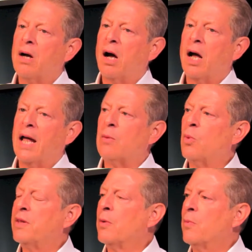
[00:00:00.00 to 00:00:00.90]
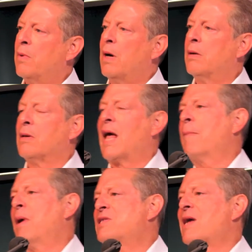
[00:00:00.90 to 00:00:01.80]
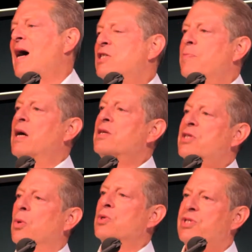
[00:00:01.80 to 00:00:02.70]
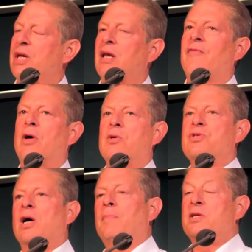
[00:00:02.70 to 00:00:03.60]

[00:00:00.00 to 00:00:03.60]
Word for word: Uh, and when the land-based ice melts, of course, sea level goes up,